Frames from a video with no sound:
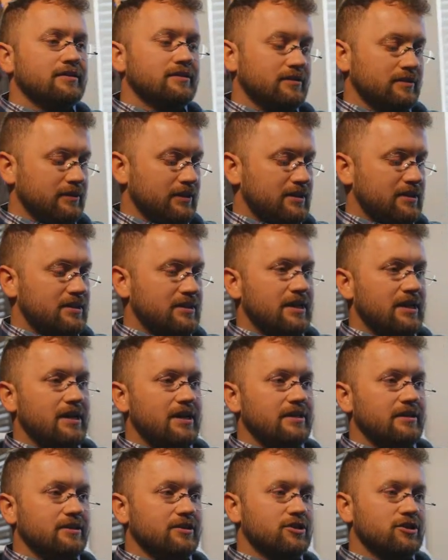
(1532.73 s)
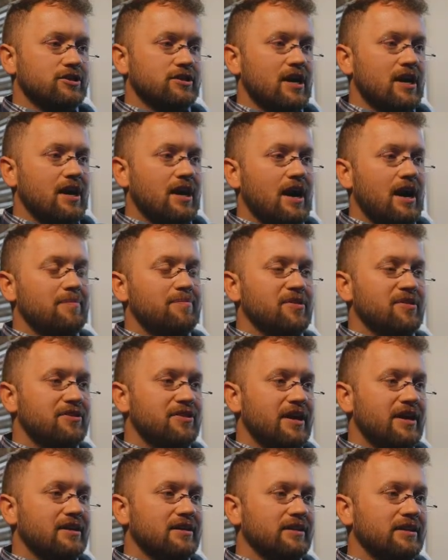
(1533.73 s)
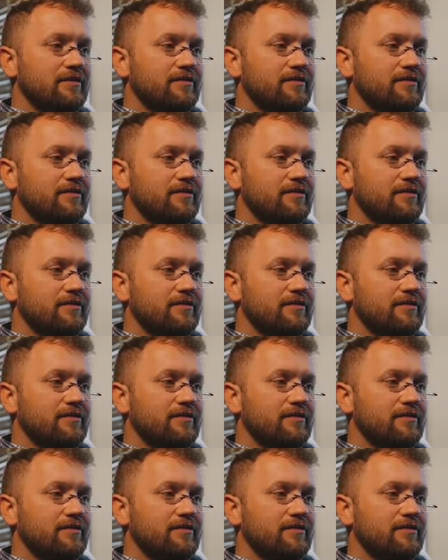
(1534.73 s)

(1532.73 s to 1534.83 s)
let's just hypothetically,